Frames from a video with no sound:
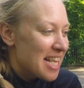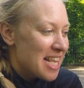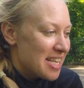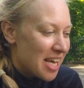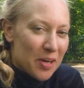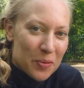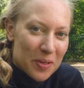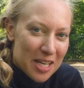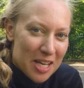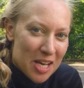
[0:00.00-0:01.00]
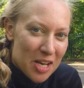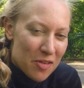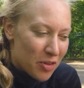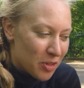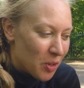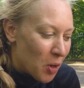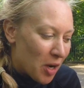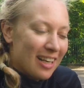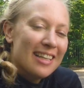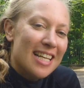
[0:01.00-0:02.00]
Now, if you're not
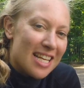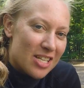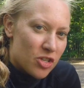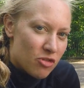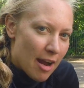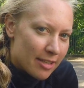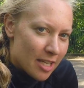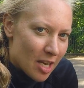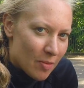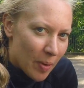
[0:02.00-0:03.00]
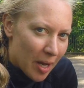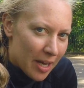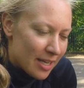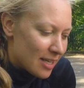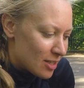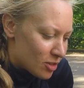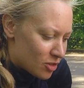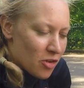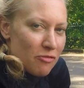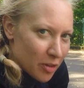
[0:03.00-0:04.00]
clearly distracted by
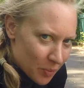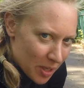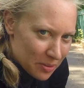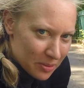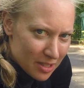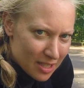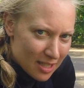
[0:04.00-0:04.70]
two front wheels,